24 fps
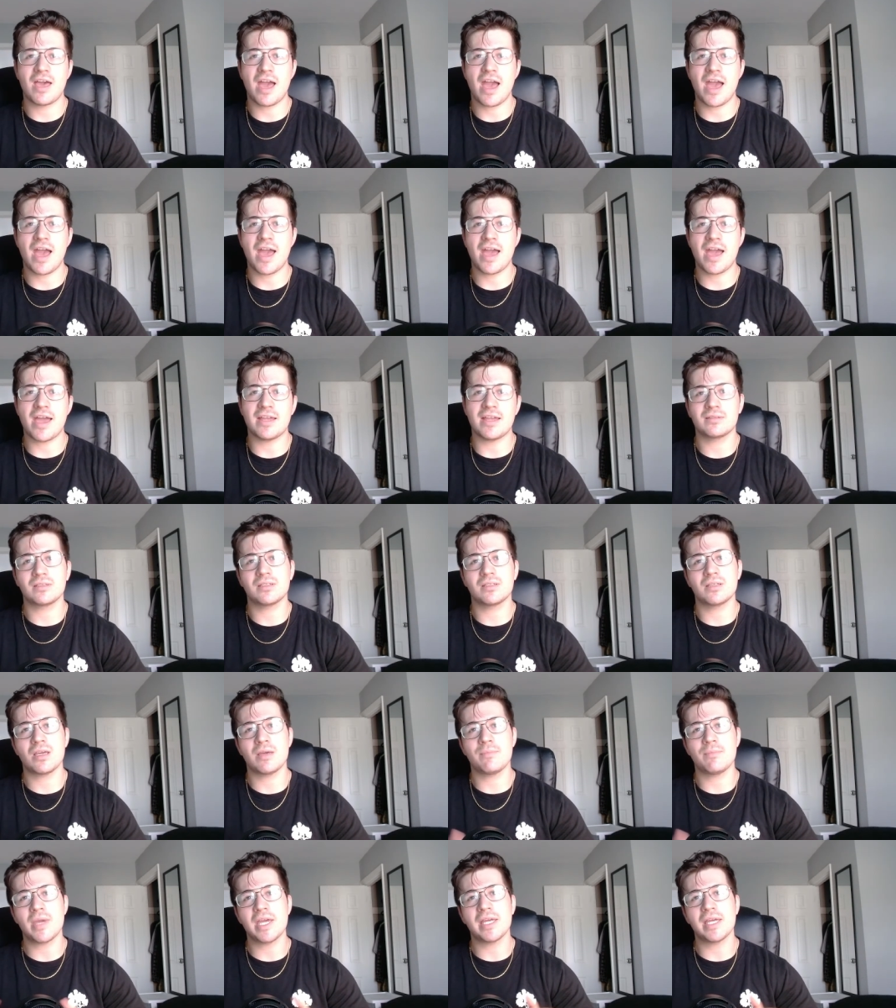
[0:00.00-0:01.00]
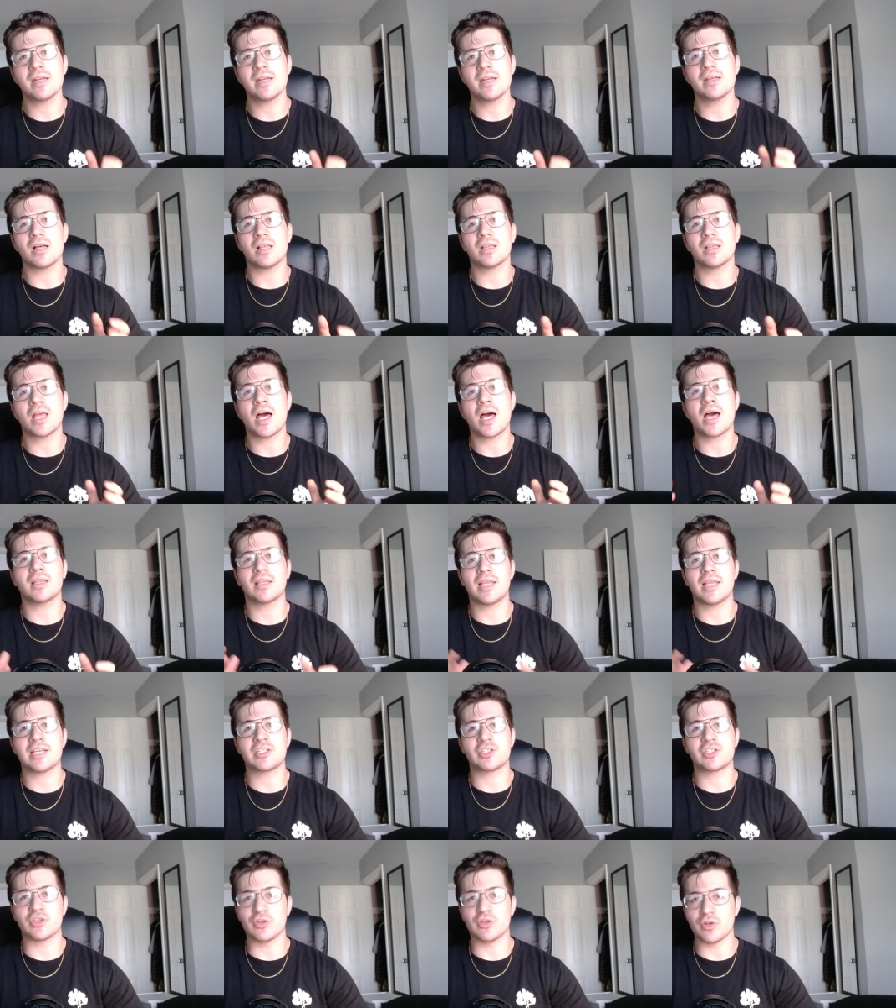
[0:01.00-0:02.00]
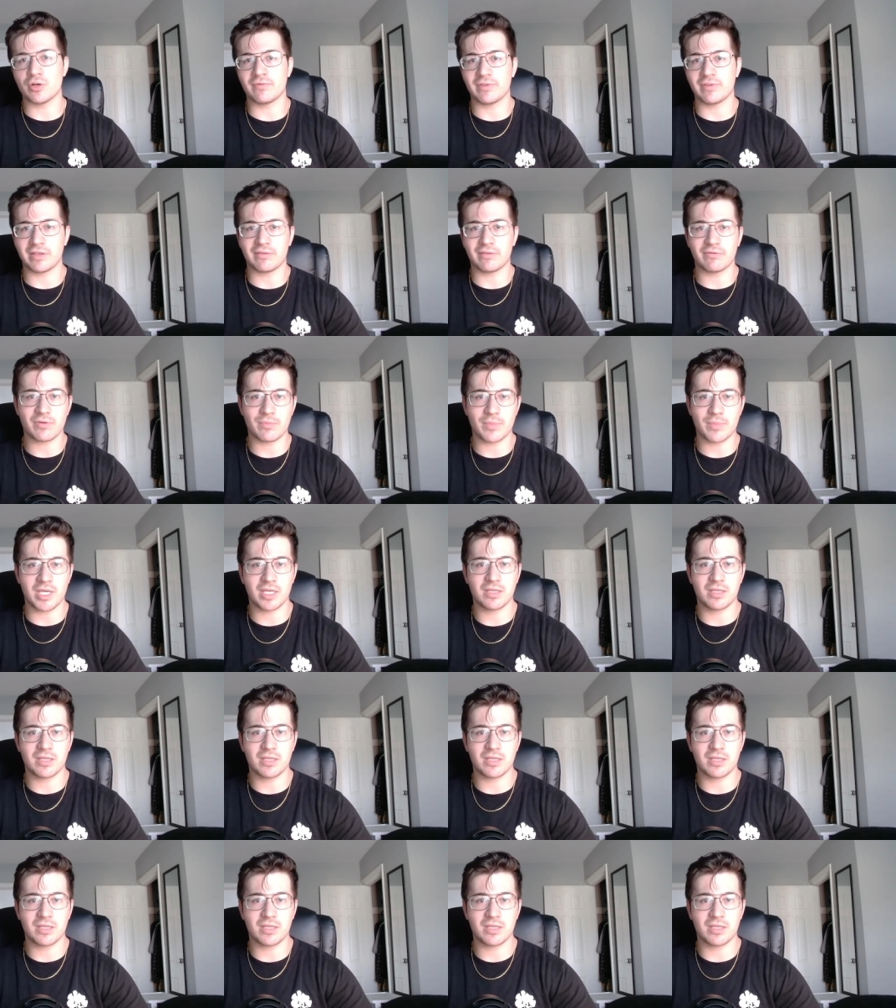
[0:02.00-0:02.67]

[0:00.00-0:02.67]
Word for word: and it made it a lot less nerving for me.